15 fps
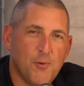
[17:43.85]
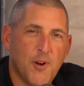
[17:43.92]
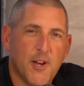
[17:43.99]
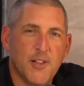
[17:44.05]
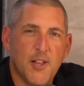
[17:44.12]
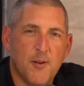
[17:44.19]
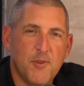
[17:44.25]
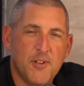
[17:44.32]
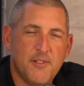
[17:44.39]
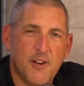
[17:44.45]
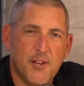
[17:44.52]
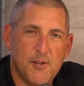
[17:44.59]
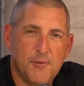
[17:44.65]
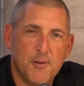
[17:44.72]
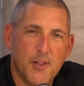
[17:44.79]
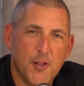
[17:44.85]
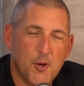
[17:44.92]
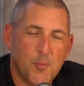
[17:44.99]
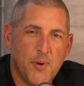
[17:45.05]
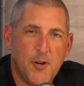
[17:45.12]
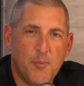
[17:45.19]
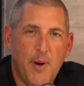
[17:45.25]
quick, let me tell you a
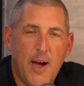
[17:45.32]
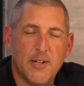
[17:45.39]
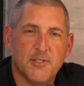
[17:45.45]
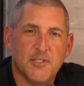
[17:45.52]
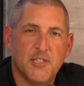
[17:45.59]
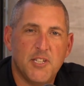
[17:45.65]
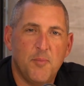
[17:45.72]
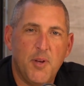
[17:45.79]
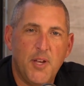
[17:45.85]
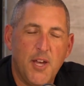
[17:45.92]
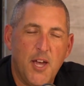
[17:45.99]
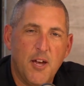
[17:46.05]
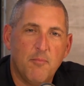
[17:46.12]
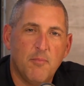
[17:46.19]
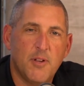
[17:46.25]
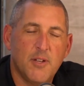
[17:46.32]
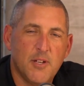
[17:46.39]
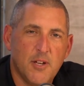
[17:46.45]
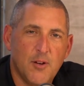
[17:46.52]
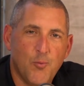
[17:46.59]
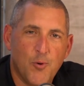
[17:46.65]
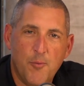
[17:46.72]
little bit about CBM.
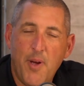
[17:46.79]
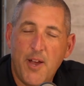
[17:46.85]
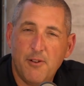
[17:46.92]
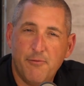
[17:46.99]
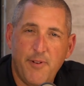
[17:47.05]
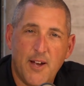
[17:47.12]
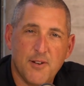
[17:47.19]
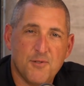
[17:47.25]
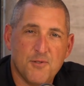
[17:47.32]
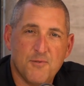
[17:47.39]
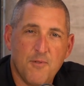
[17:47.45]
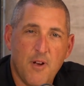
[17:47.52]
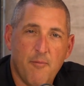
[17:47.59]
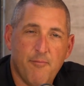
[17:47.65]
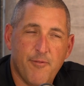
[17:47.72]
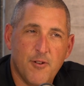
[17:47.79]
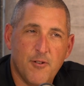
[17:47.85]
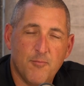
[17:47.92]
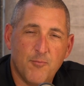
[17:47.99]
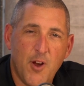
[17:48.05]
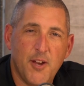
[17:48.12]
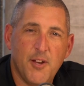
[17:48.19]
We're a manufacturer's rep
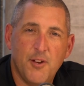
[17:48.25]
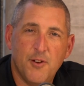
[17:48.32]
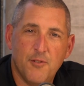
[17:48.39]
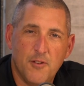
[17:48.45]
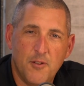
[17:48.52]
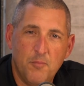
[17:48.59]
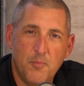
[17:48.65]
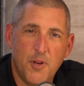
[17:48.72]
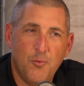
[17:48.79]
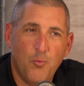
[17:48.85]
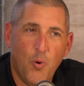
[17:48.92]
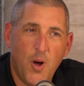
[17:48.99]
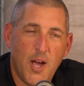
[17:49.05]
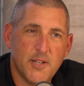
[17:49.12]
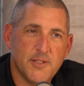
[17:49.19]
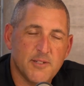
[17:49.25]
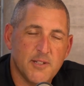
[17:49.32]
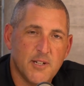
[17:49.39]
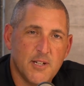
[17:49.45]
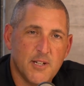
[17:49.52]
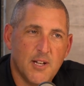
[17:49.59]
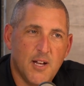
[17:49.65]
firm right here in the Midwest.
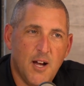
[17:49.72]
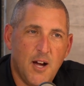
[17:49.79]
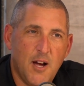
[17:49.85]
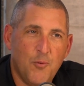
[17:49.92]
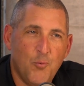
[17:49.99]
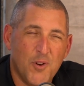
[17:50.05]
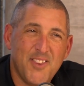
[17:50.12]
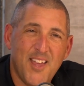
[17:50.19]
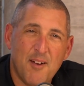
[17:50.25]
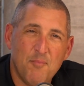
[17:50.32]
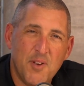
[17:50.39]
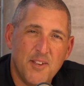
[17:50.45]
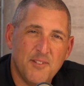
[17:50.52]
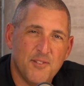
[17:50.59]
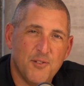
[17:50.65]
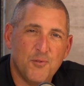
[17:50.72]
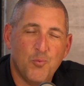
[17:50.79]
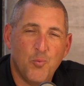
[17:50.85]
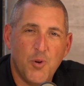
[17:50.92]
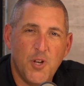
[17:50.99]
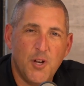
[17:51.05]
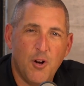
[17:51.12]
What that means is
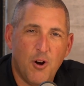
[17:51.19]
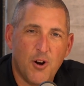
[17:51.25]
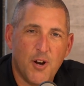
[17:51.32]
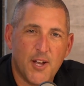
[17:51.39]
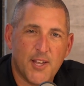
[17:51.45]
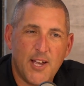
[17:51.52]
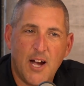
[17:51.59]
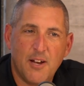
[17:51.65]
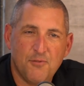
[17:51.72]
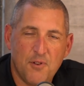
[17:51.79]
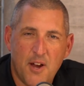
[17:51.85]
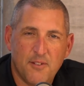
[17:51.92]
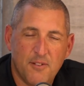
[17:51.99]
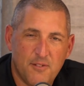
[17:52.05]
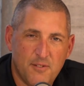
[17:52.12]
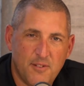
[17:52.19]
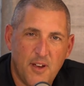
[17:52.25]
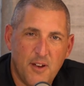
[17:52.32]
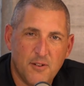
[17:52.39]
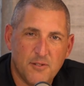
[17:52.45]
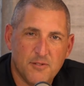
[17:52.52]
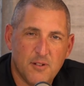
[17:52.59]
we are a contracted
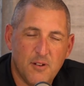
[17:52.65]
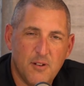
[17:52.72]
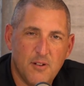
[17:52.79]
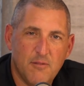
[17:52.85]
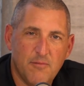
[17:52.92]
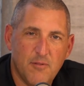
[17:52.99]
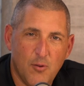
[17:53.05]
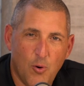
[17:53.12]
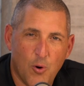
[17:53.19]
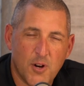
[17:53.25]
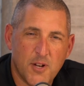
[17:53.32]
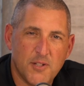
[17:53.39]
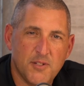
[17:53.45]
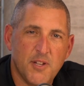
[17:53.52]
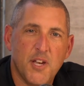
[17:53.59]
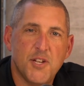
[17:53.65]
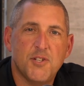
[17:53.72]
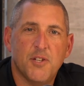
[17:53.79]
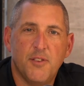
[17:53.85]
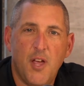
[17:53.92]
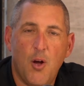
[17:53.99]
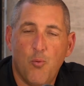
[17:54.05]
sales
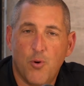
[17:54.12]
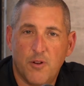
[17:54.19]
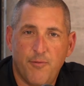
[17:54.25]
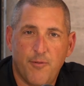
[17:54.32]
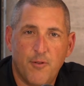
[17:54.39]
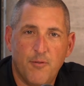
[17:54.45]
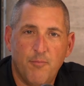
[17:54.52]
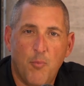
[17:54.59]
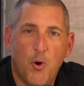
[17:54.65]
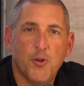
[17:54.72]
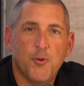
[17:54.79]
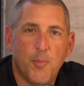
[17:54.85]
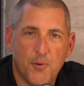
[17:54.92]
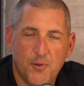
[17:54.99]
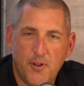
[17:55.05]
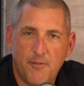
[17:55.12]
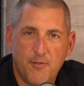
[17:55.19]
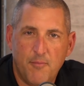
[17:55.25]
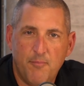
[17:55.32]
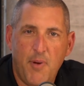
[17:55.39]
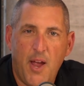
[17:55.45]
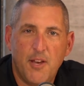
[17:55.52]
organization that works for multiple
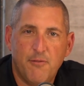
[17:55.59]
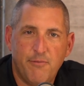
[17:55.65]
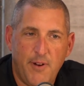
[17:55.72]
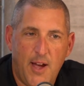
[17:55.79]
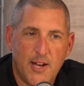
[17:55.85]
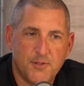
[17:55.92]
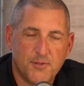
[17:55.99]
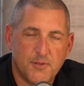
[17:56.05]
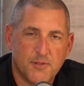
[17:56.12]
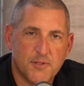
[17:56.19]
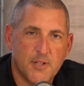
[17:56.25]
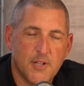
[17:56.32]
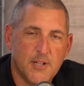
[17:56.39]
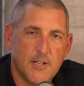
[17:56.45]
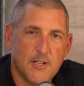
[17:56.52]
different manufacturers.